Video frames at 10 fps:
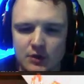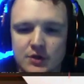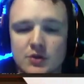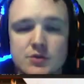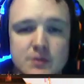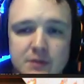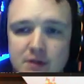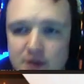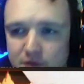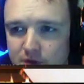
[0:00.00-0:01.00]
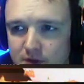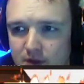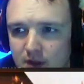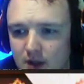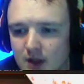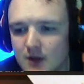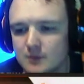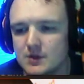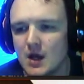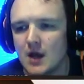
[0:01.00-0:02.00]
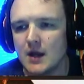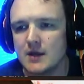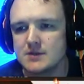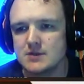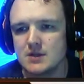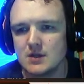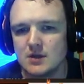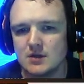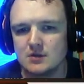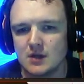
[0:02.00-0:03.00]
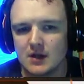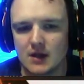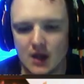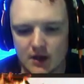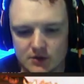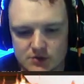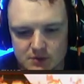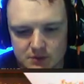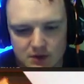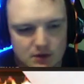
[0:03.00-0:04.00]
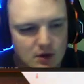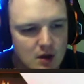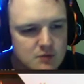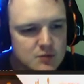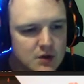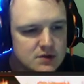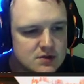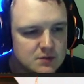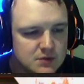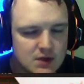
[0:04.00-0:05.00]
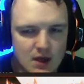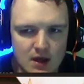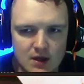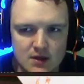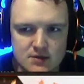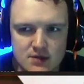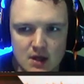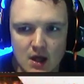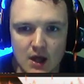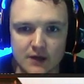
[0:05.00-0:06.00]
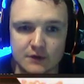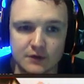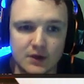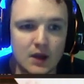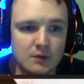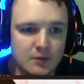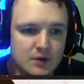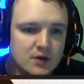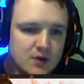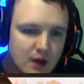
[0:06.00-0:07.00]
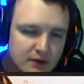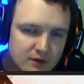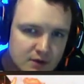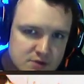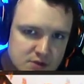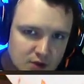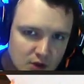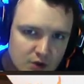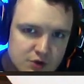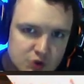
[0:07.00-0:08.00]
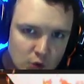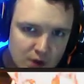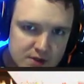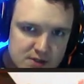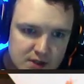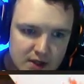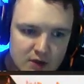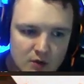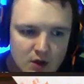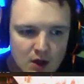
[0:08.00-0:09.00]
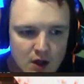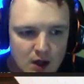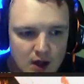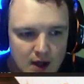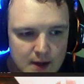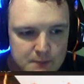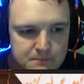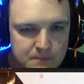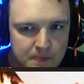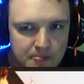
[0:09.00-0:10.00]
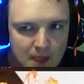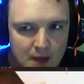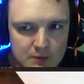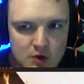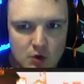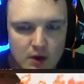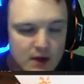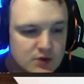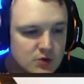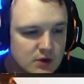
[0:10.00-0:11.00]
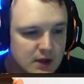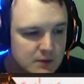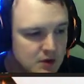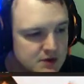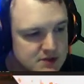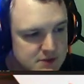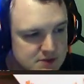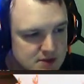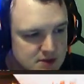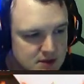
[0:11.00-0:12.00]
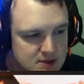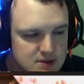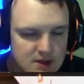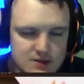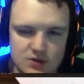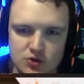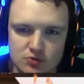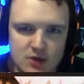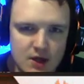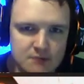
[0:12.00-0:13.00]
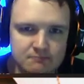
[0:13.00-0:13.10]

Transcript: to do something different. Not as in not a guide or something like that, but something as a different game. I've done Stellars twice now. I'm gonna go ahead and do a game called Subsistence. It's a new game